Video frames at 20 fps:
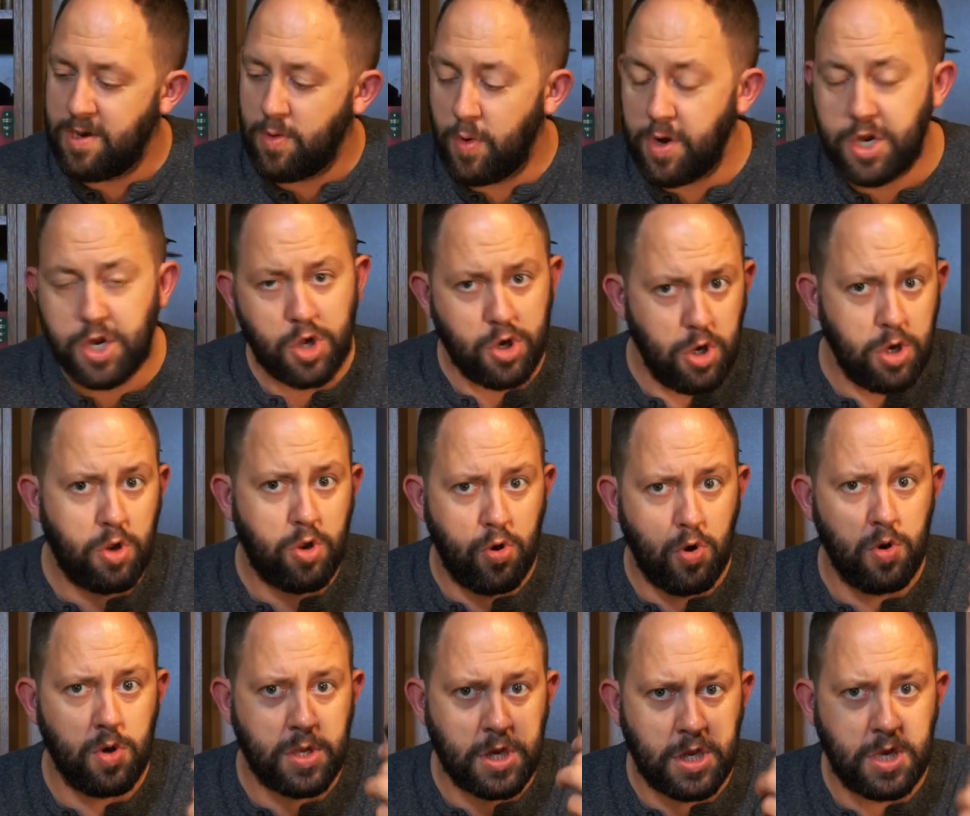which could
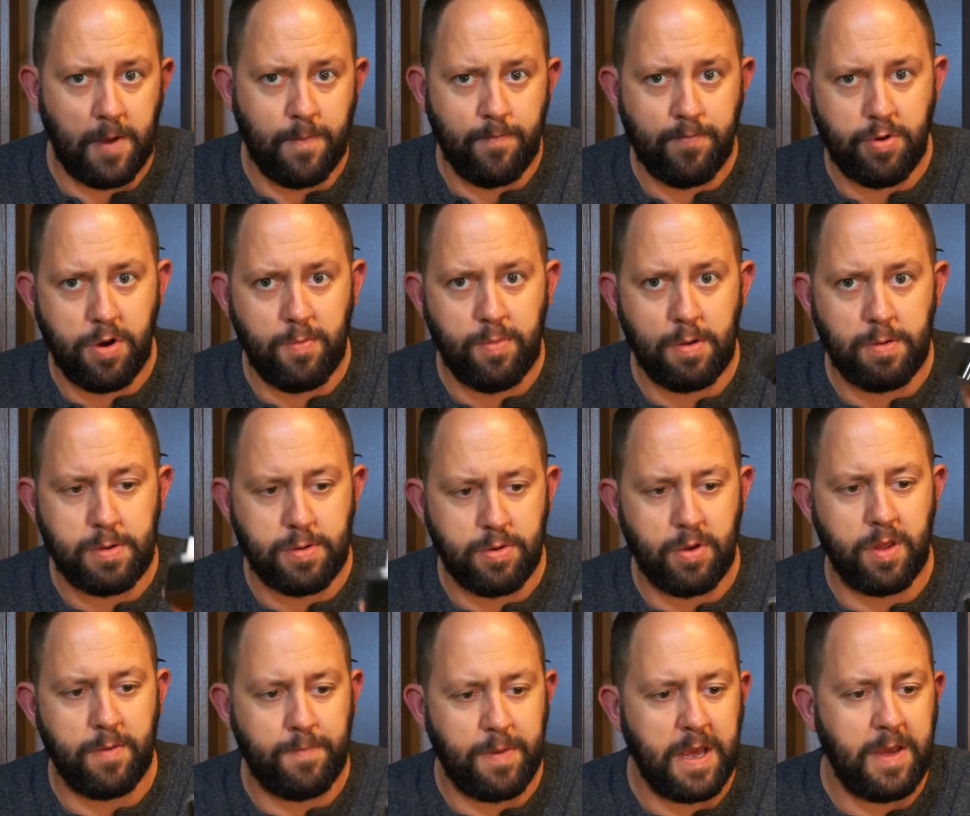cause some problems
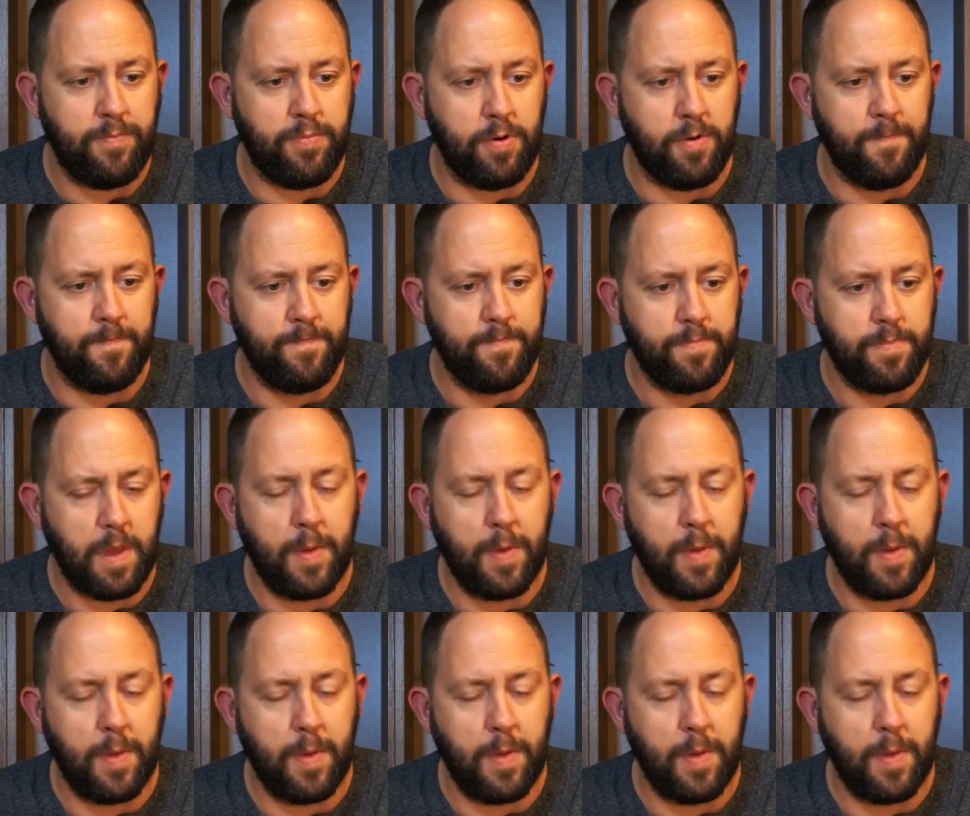for other people.